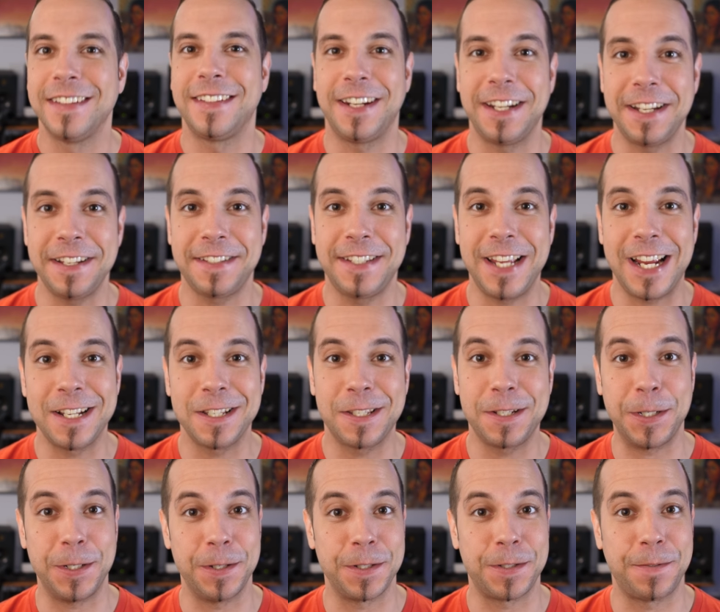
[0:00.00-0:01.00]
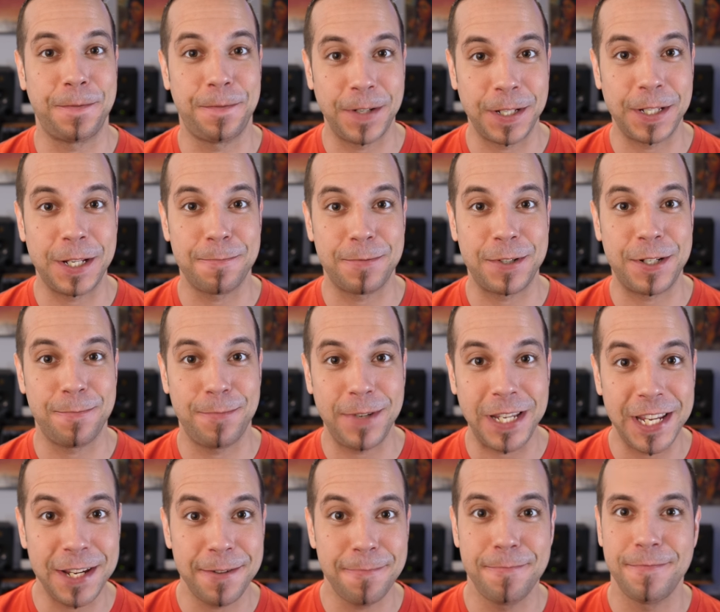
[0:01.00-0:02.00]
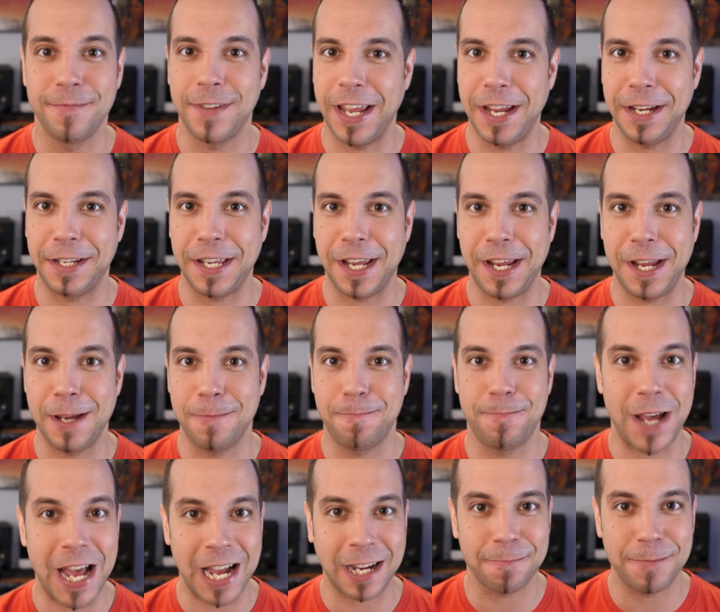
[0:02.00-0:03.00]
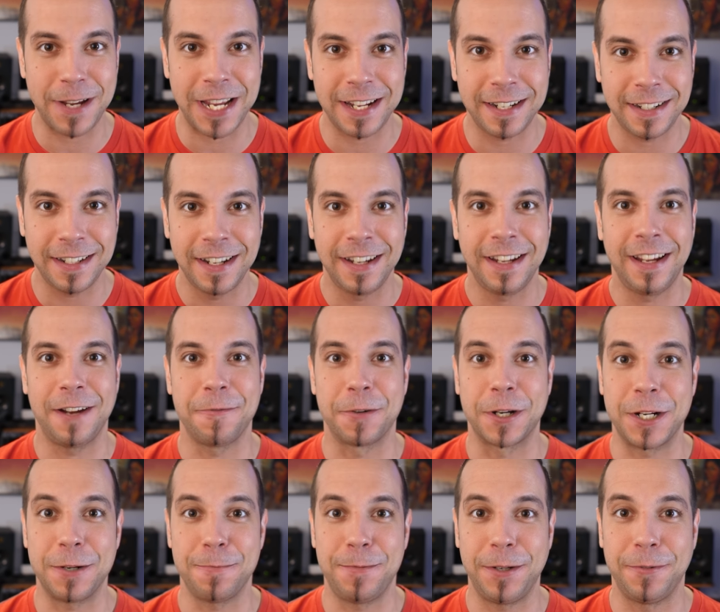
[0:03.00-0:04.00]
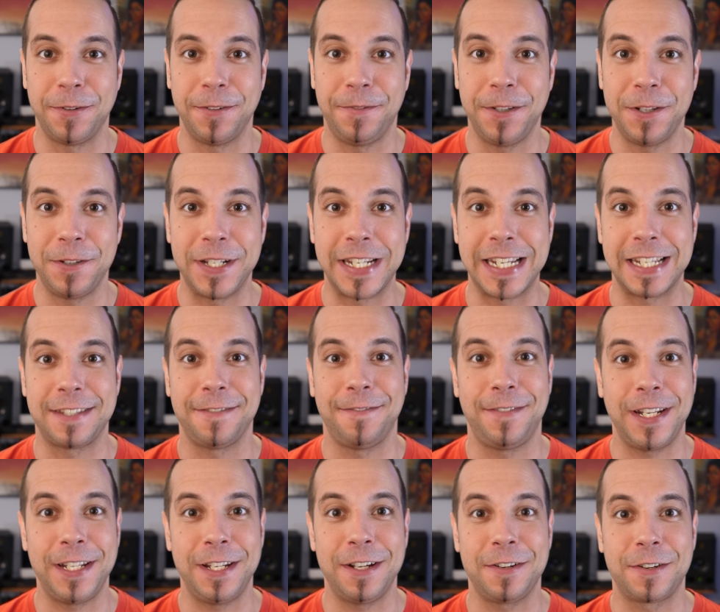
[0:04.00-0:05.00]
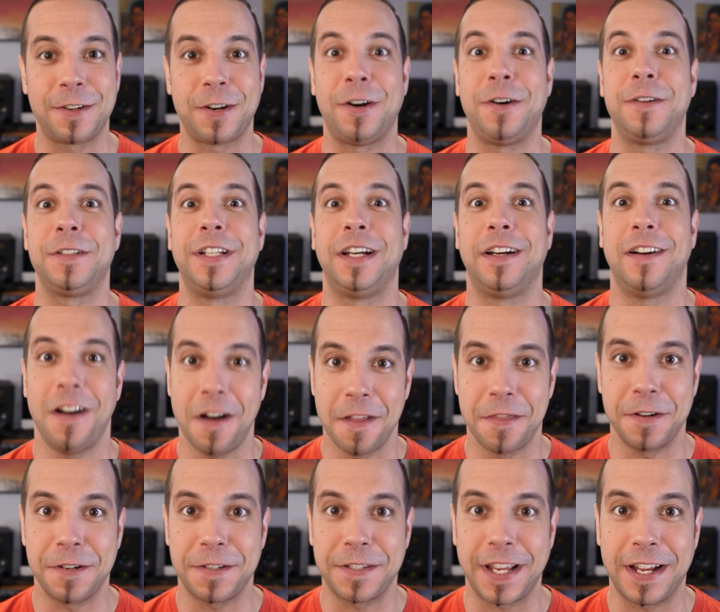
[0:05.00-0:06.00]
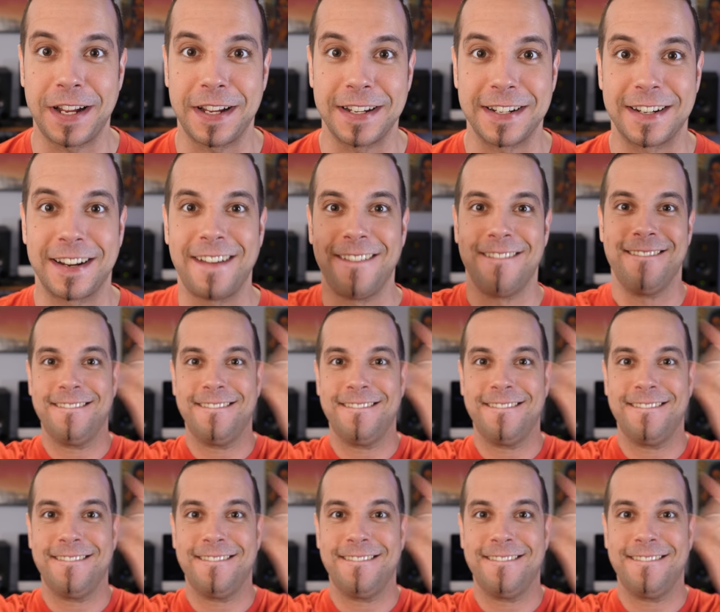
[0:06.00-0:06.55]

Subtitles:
Today's dancer is Philip Chbeeb, aka Pac-Man, and we're gonna be reviewing his video called Other Side.